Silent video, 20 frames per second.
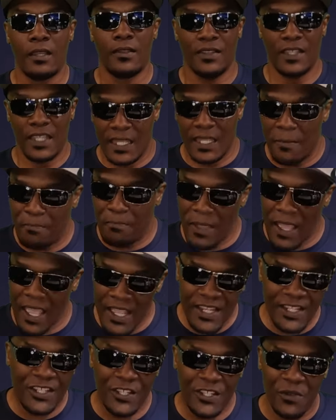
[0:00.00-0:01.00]
The
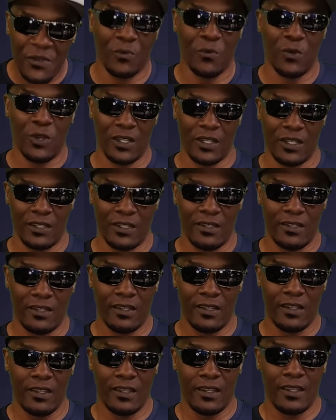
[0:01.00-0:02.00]
impatient one
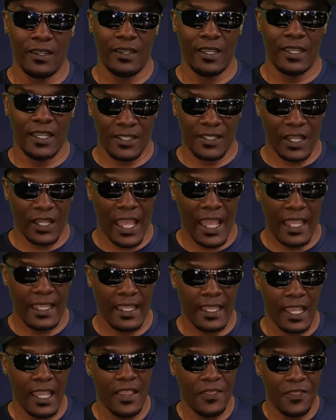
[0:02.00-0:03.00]
is
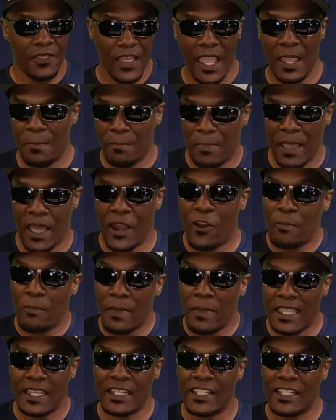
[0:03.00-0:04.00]
like, they better
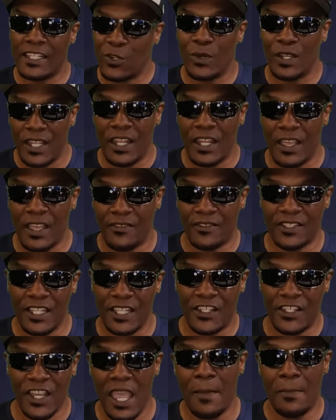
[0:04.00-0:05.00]
make it to an
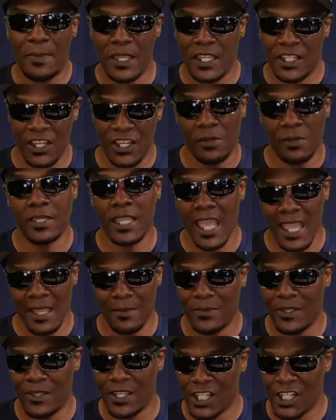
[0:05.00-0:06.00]
NFC championship
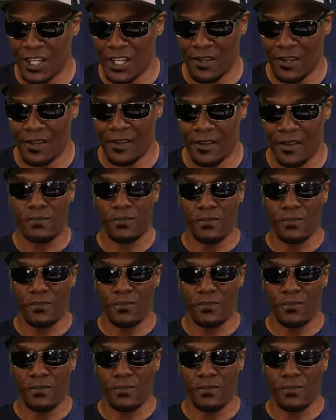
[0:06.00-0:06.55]
game this year.